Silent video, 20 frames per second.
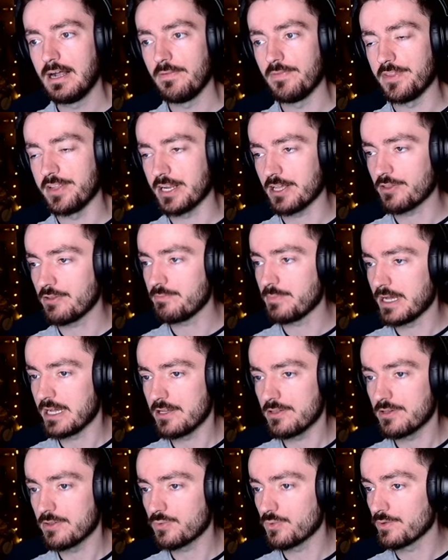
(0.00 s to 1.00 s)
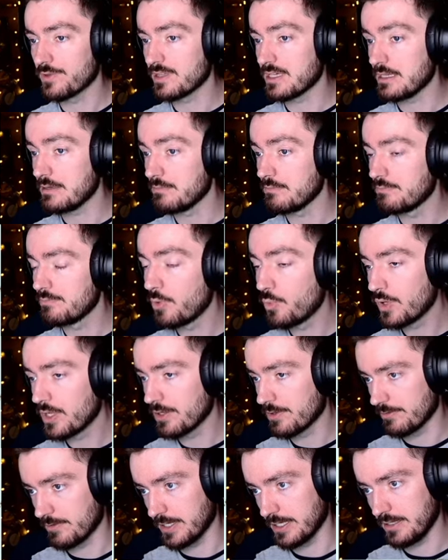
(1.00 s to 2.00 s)
The next few pages will seem
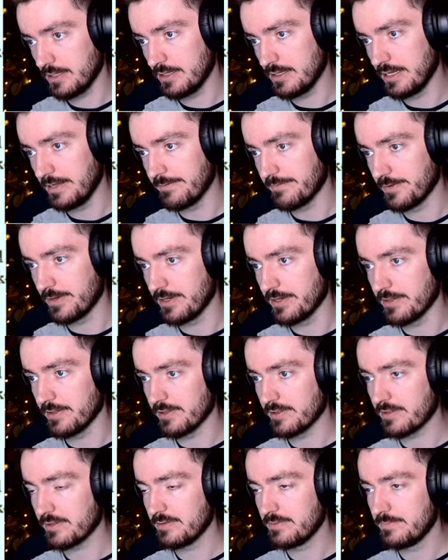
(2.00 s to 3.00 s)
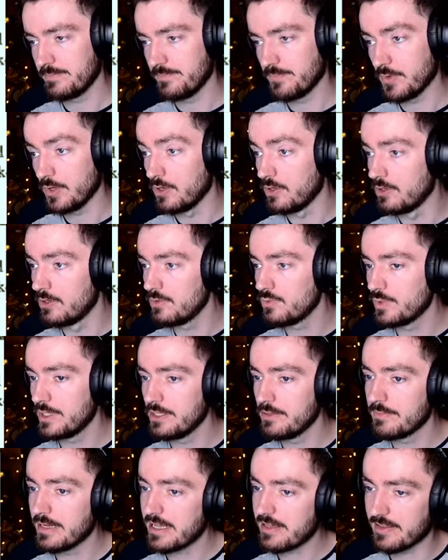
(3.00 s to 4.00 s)
bewildering at first. All
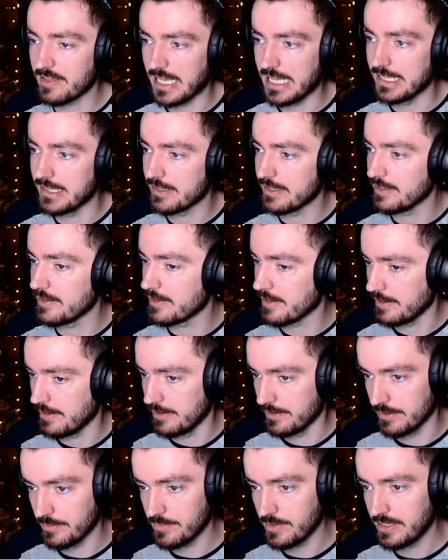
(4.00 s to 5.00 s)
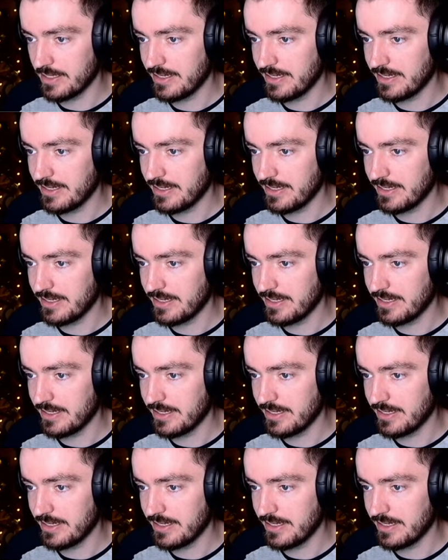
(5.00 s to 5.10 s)
will make sense in time.